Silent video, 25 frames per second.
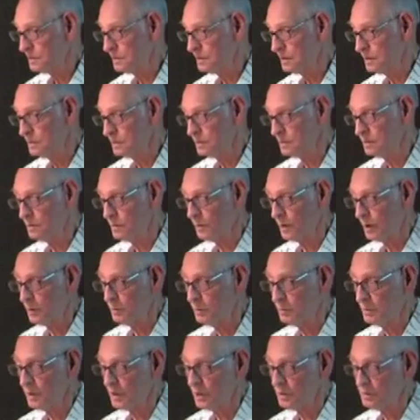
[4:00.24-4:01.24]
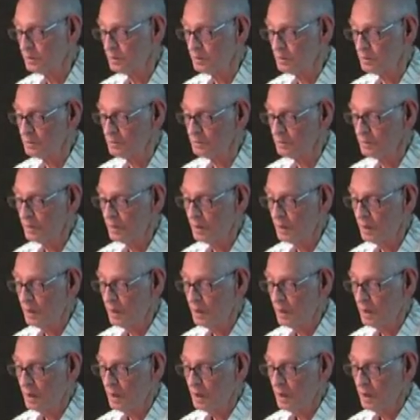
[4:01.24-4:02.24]
things in my bedroom.
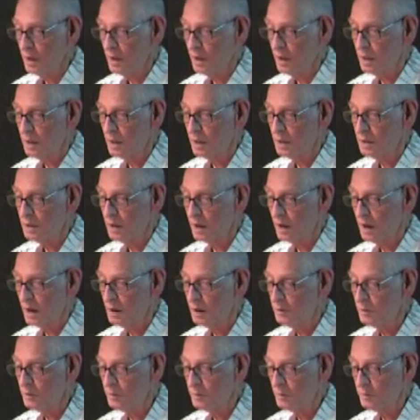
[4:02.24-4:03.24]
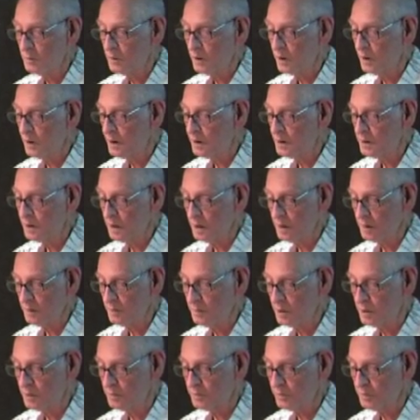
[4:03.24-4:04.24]
And I remember I came
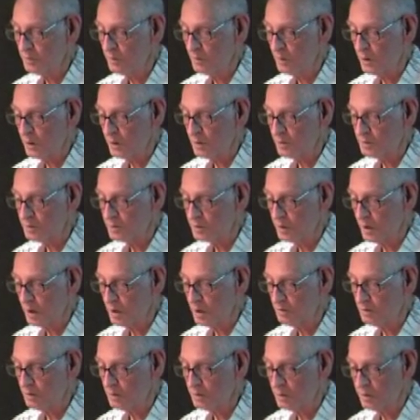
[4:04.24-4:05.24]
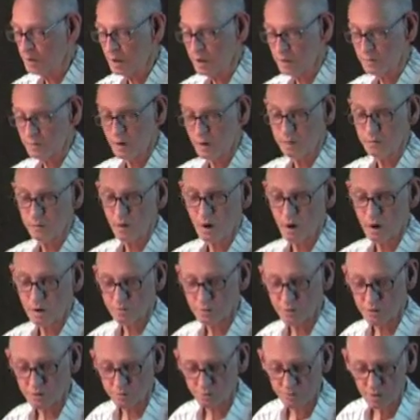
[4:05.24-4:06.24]
in from outside one day and my mom
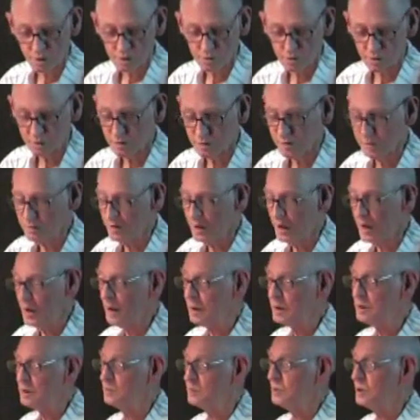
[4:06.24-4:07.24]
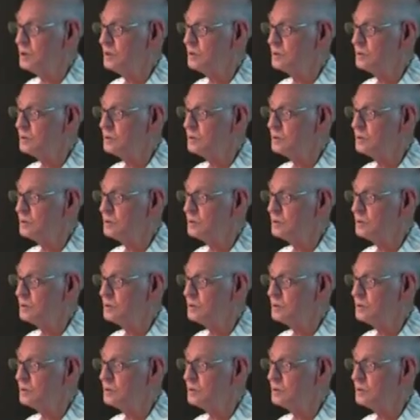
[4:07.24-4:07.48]
was bent over vacuuming,